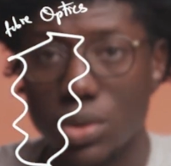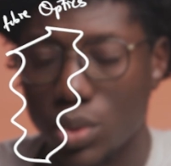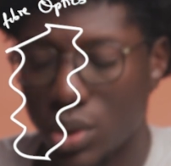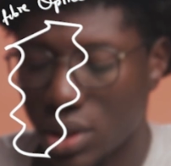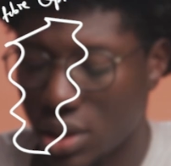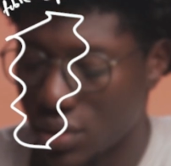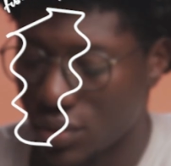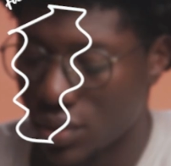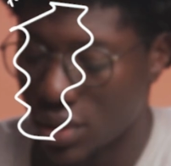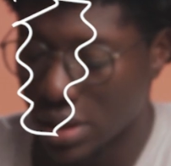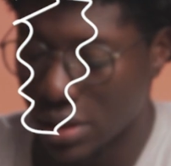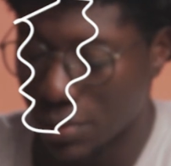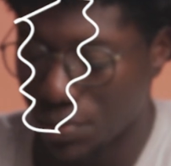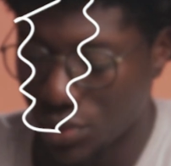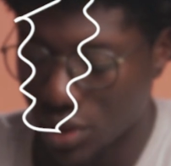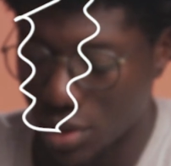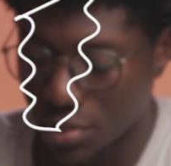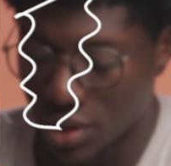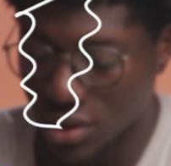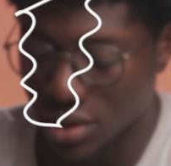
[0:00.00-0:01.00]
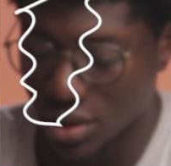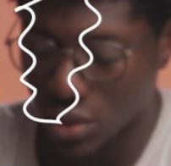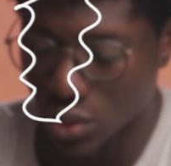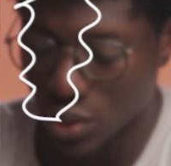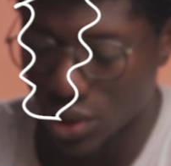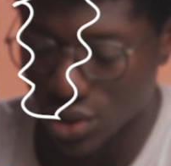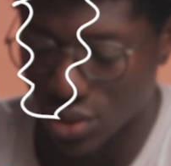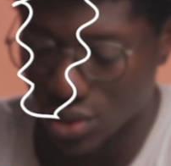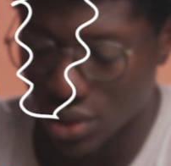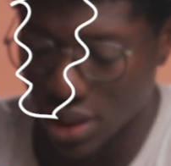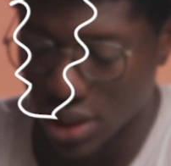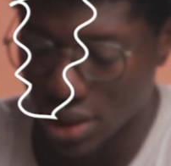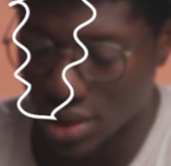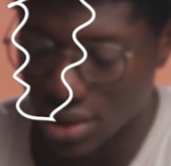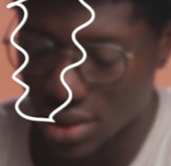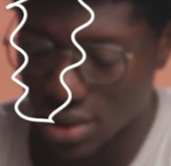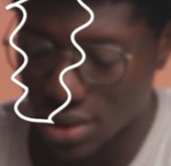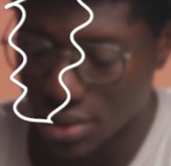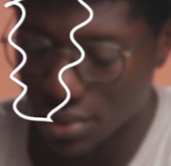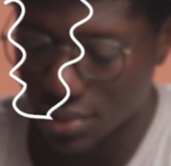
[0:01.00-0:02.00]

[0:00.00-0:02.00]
or whatever. They make a request to that,